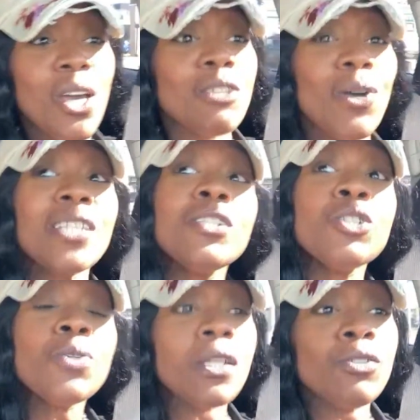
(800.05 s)
So I teach
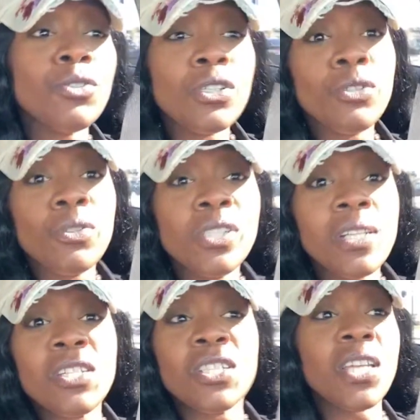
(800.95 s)
you how to do your due
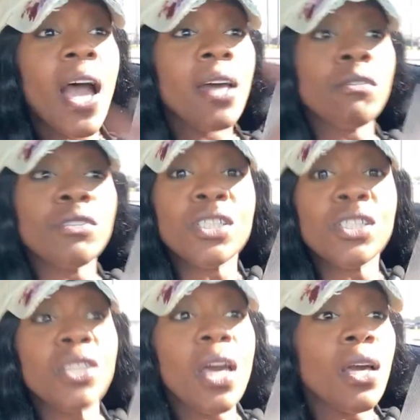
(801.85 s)
diligence. I don't
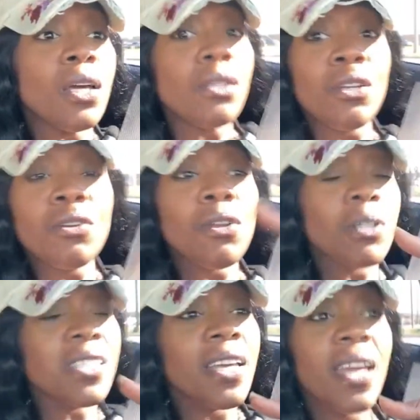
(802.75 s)
just,
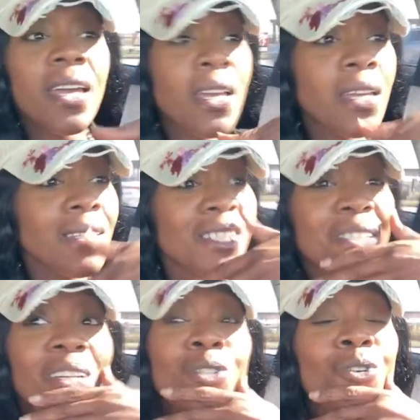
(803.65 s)
say, hey, this is
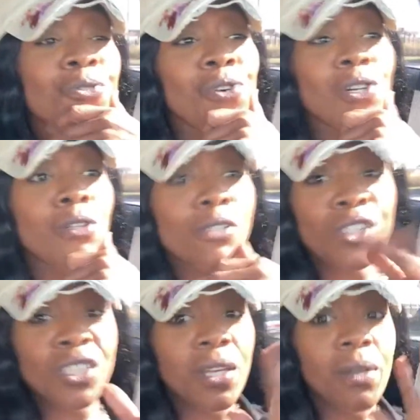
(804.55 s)
how you do a foreclosure
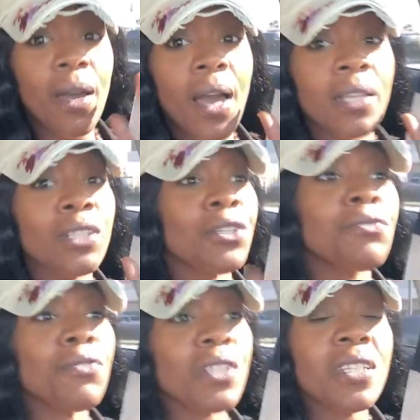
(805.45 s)
sale. I
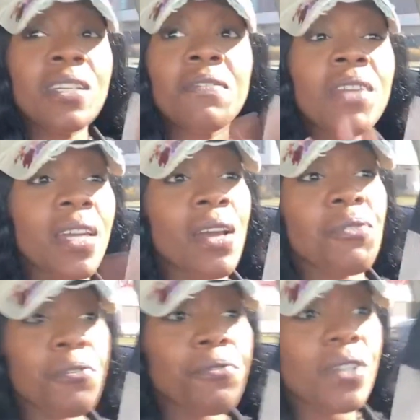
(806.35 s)
literally give that out
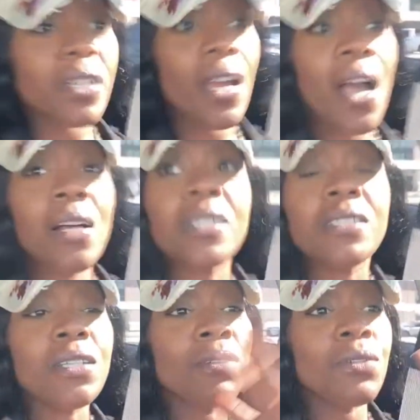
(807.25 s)
for free. I can
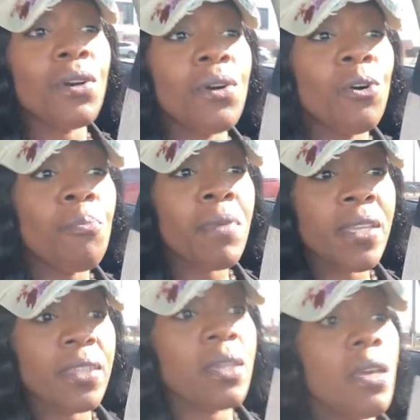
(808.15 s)
tell you the whole
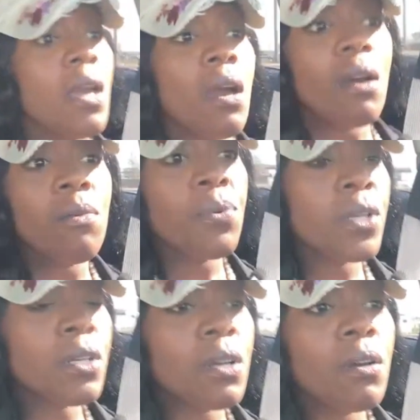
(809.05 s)
method of where
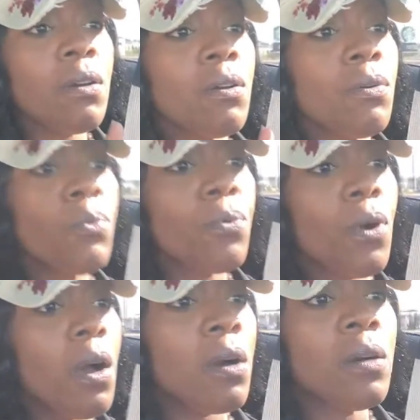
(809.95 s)
to go,
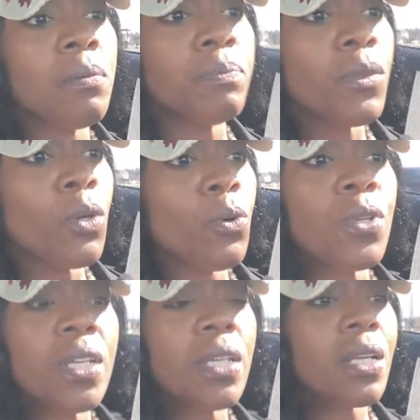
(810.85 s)
who to
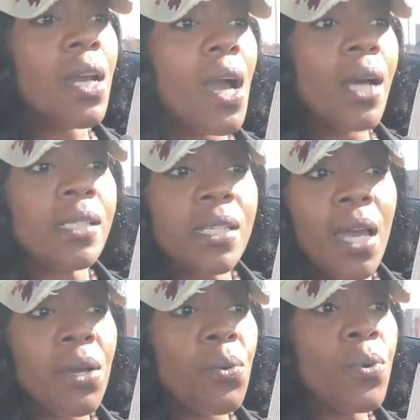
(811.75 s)
get in
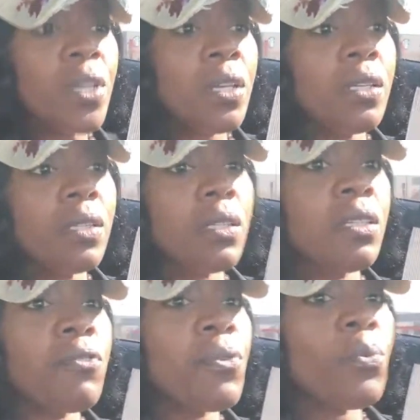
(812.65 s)
contact with, the
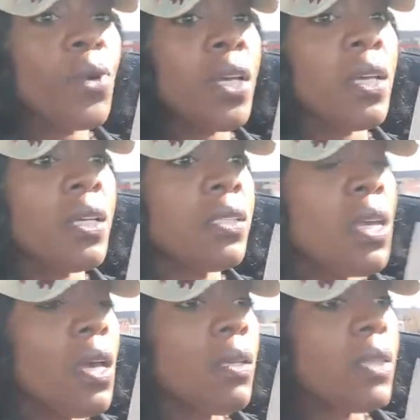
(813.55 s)
different ways
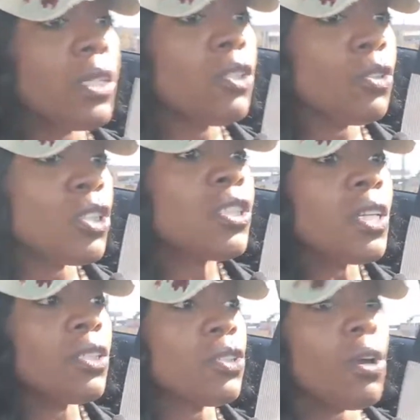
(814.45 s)
that you just
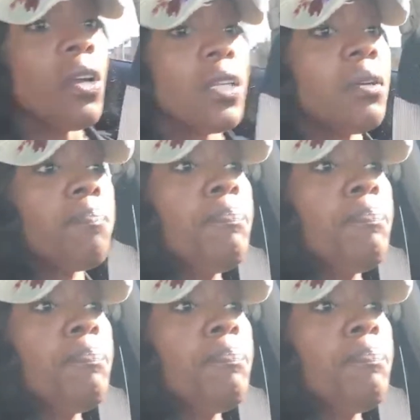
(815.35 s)
get started.